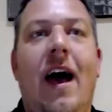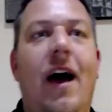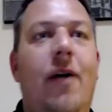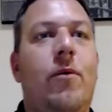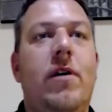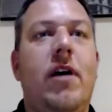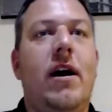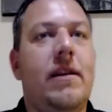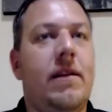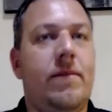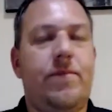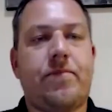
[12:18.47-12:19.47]
We're not
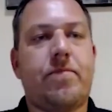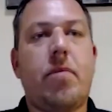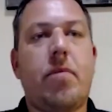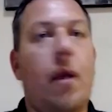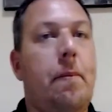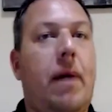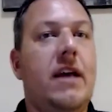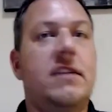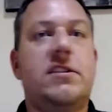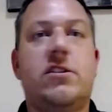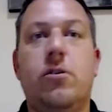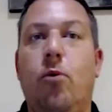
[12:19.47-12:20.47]

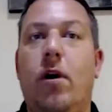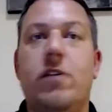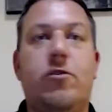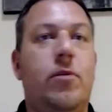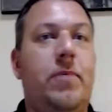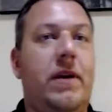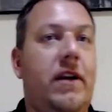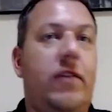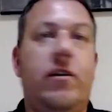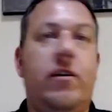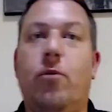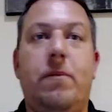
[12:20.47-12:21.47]
biased to one group or
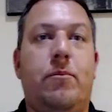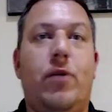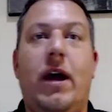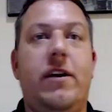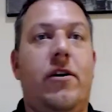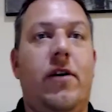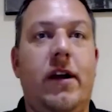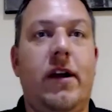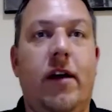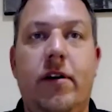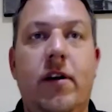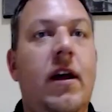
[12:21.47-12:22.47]
another, one brand or
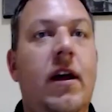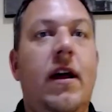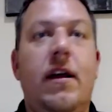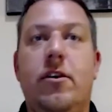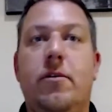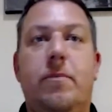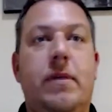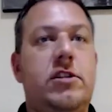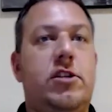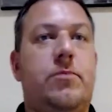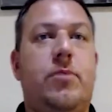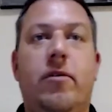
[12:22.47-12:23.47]
another. You build
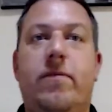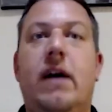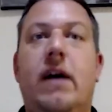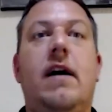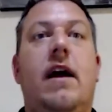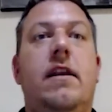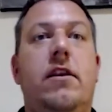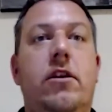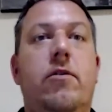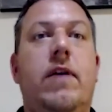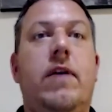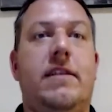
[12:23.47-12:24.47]
your profile and you
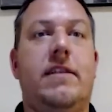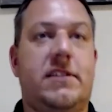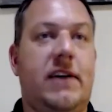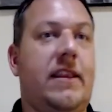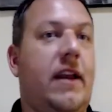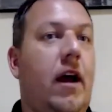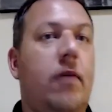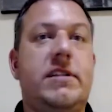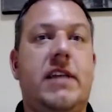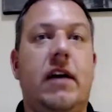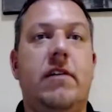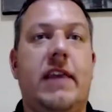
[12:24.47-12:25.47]
get to select. And I always
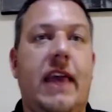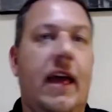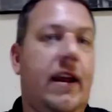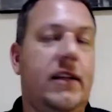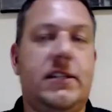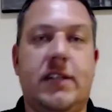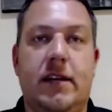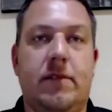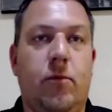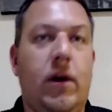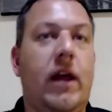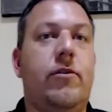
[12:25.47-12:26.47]
tell the candidates, and
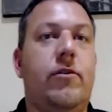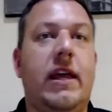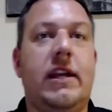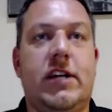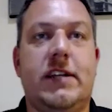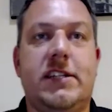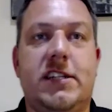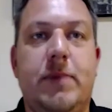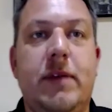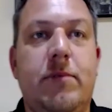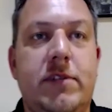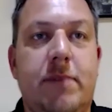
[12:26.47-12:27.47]
when I do get a chance to
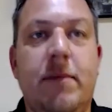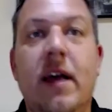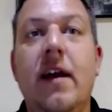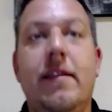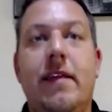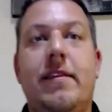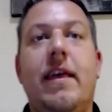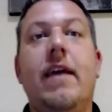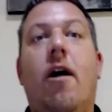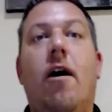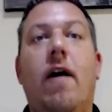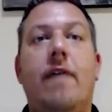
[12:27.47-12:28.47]
speak with them, that they
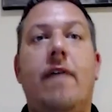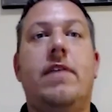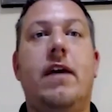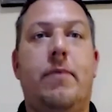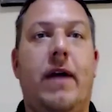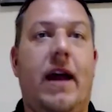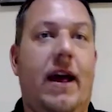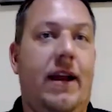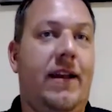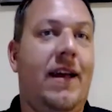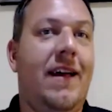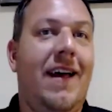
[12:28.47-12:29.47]
all have the upper hand
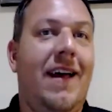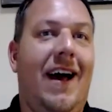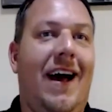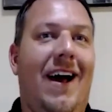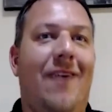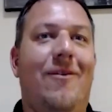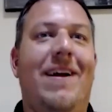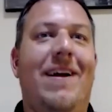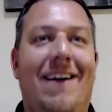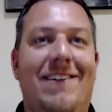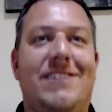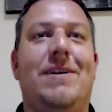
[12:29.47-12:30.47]
right
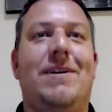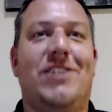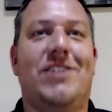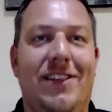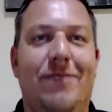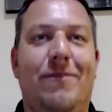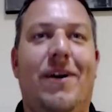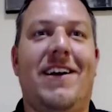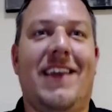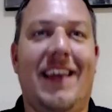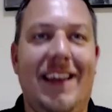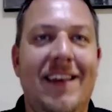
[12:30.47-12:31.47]
now, especially in the
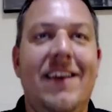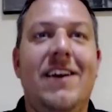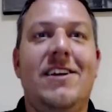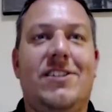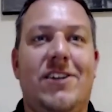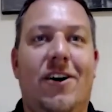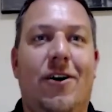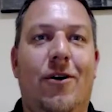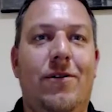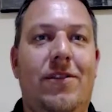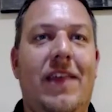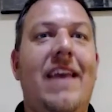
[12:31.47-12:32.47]
market.
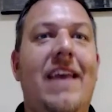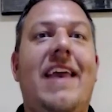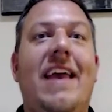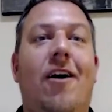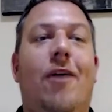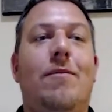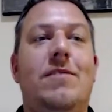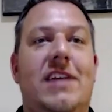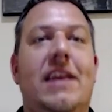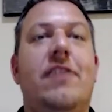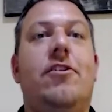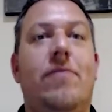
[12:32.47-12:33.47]
So they can almost
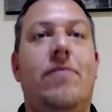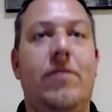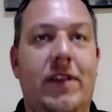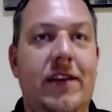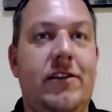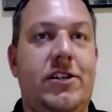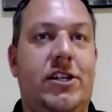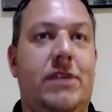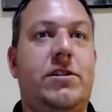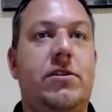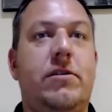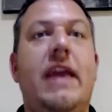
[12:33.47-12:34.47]
interview the dealerships
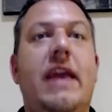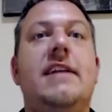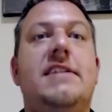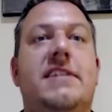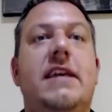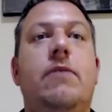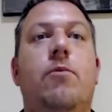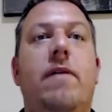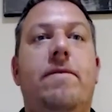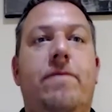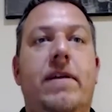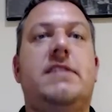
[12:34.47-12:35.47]
so they can see
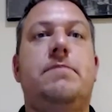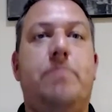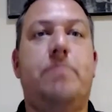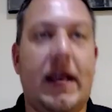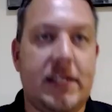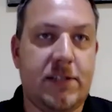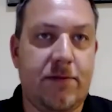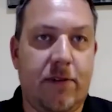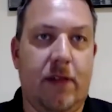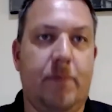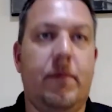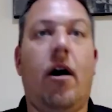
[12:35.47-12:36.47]
what fits best for
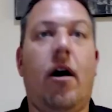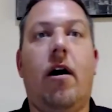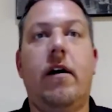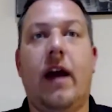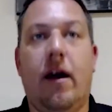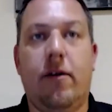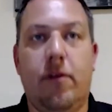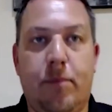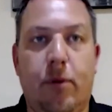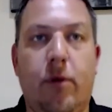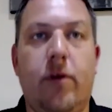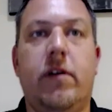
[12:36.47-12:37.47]
them on our
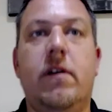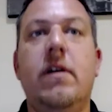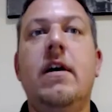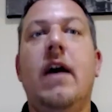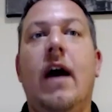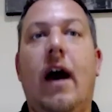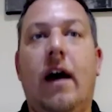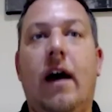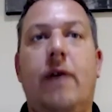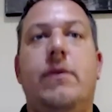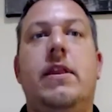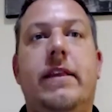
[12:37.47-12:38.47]
portal,
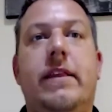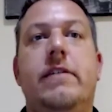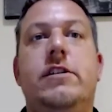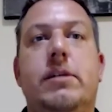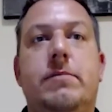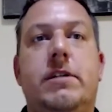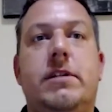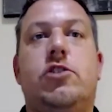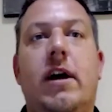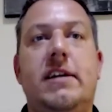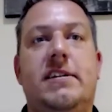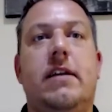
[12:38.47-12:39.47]
allowing the dealerships to
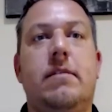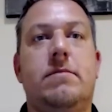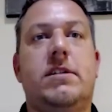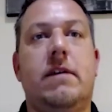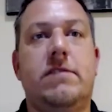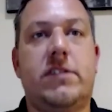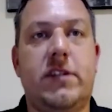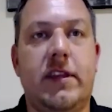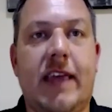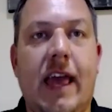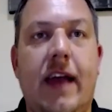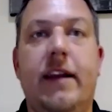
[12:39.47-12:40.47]
try sell themselves to the
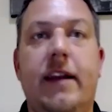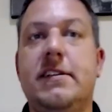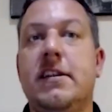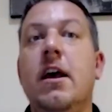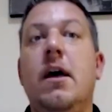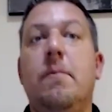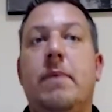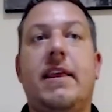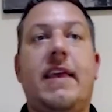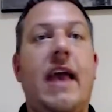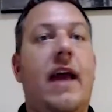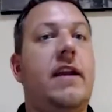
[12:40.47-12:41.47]
candidates, but the
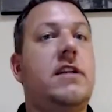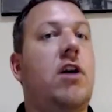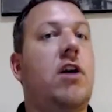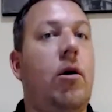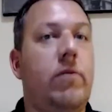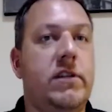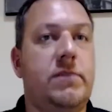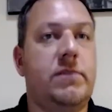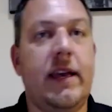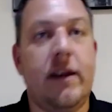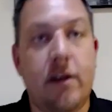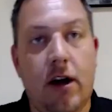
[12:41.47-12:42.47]
candidates always being
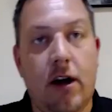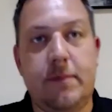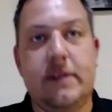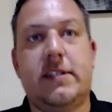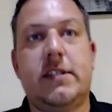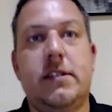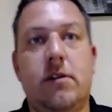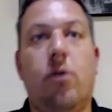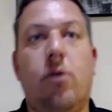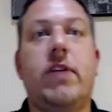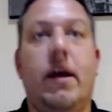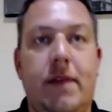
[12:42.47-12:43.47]
anonymous the whole
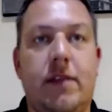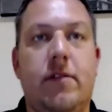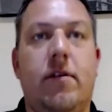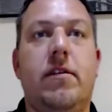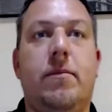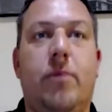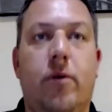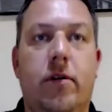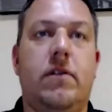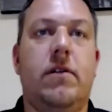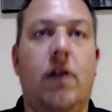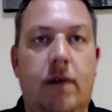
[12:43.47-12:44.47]
time that they're on the
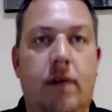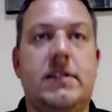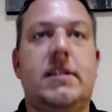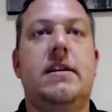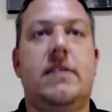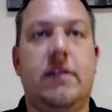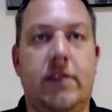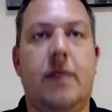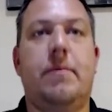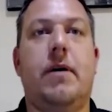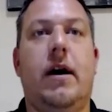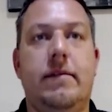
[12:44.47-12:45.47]
portal, obviously, until they apply.